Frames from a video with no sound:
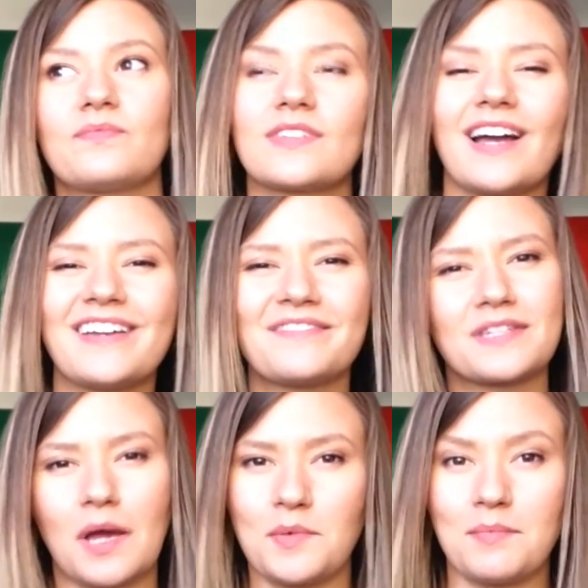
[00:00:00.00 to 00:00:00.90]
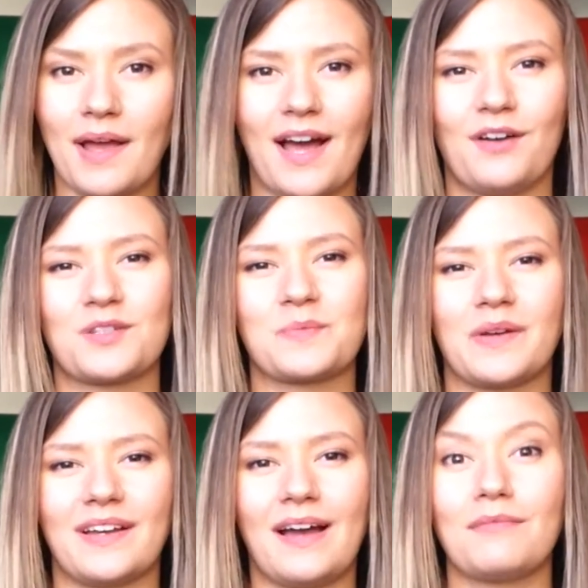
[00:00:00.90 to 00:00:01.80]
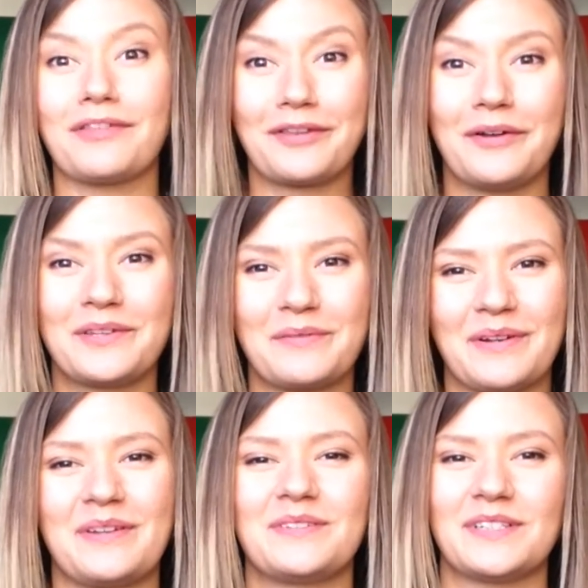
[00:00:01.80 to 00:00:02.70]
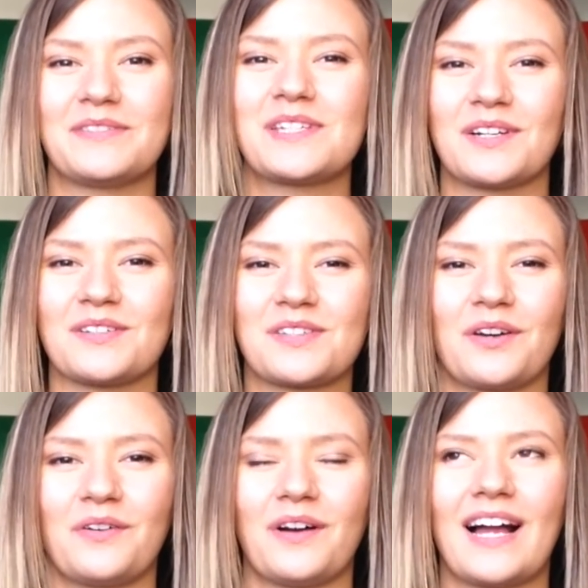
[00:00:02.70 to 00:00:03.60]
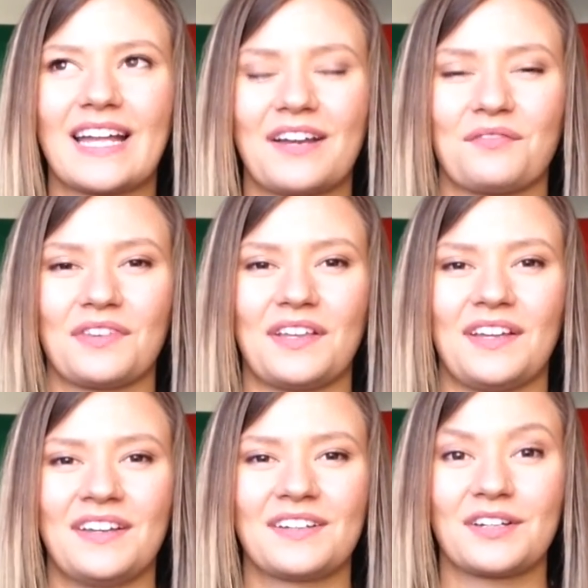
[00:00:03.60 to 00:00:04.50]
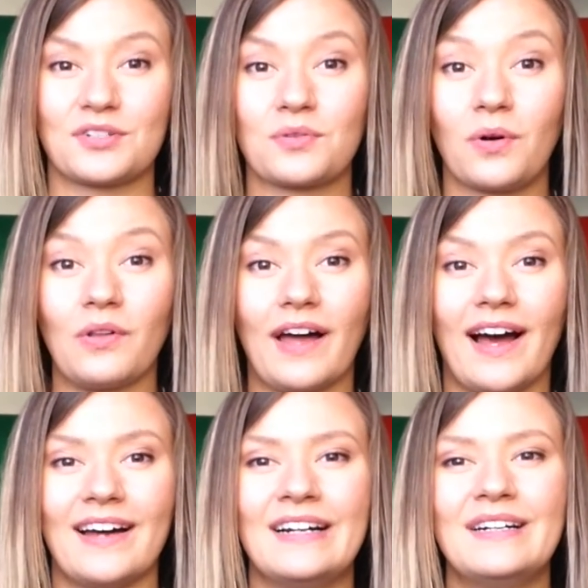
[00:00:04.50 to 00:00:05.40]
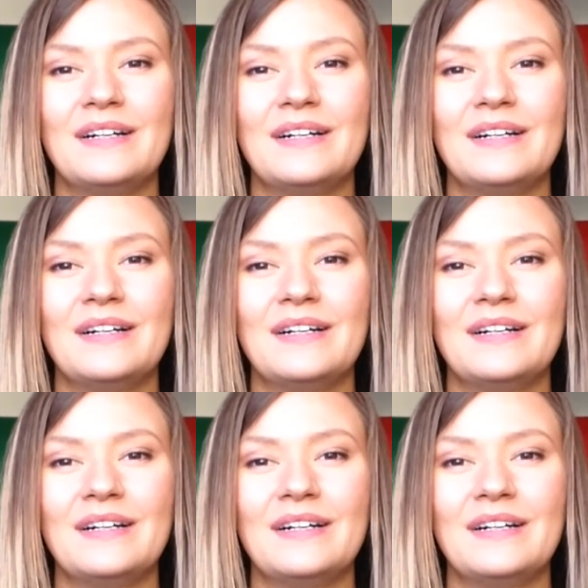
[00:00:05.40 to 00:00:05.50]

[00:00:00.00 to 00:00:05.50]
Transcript: Kind of some in my house, but I'm not the only one who lives here, so I can't really control that.